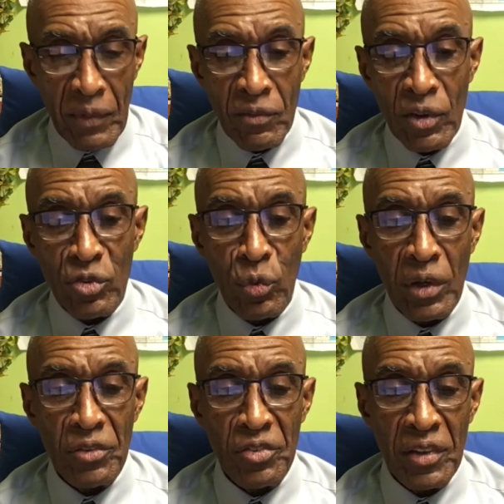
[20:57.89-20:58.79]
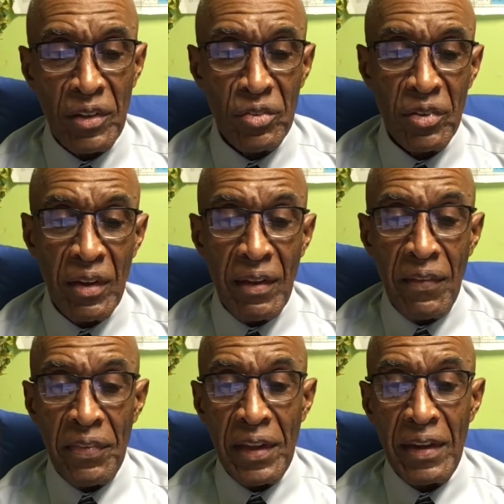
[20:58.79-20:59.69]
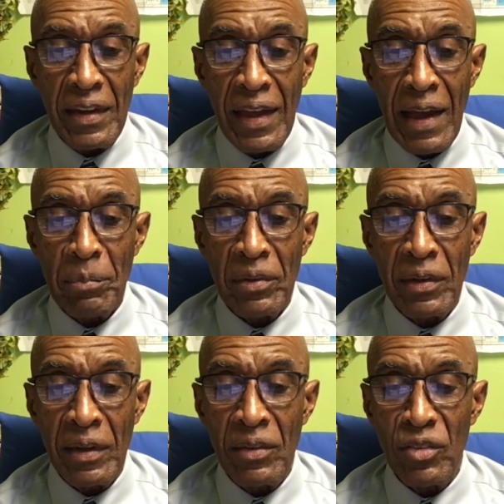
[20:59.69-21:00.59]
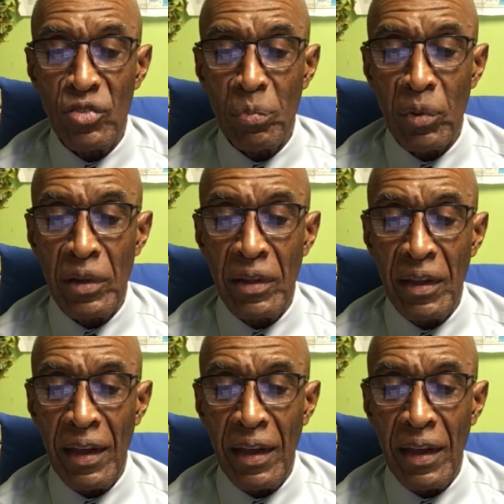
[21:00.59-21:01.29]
Verse 1 says, "Then it happened in the spring,